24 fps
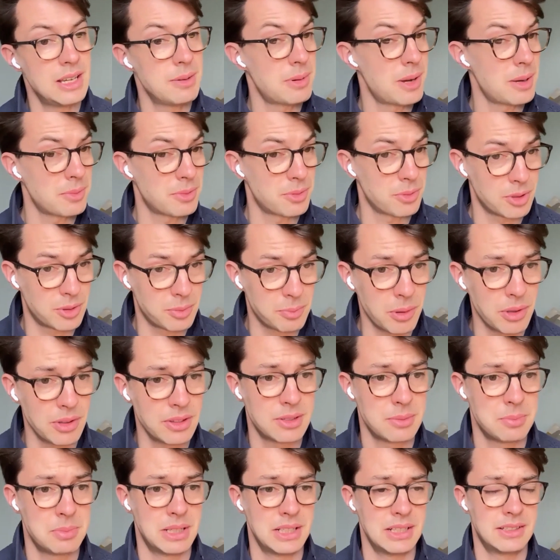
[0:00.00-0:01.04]
perhaps
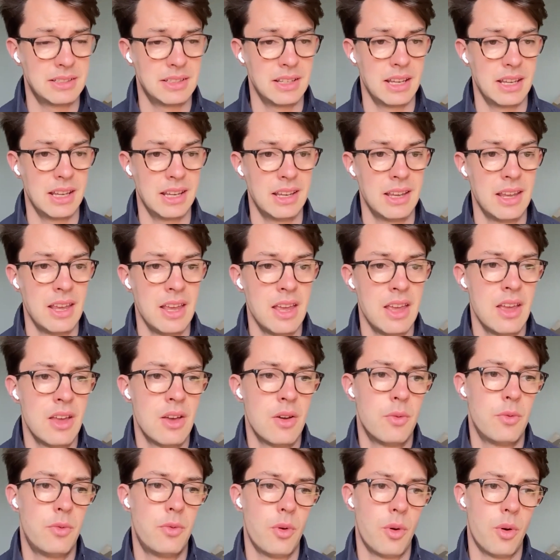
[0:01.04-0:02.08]
responsibility
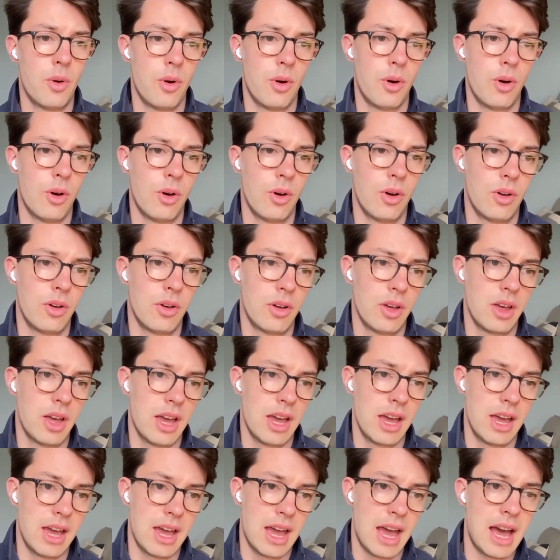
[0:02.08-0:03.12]
for
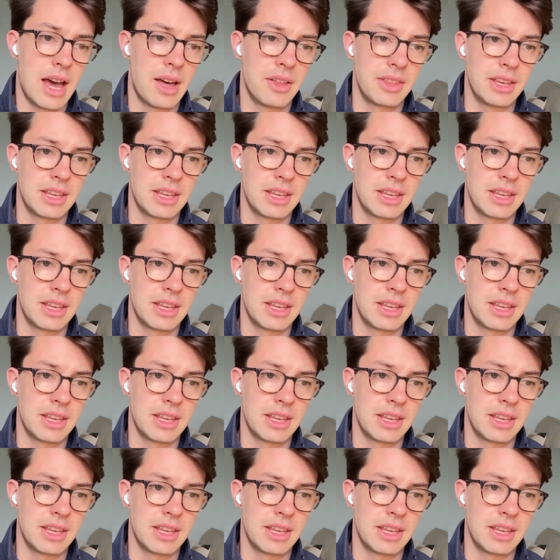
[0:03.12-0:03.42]
how they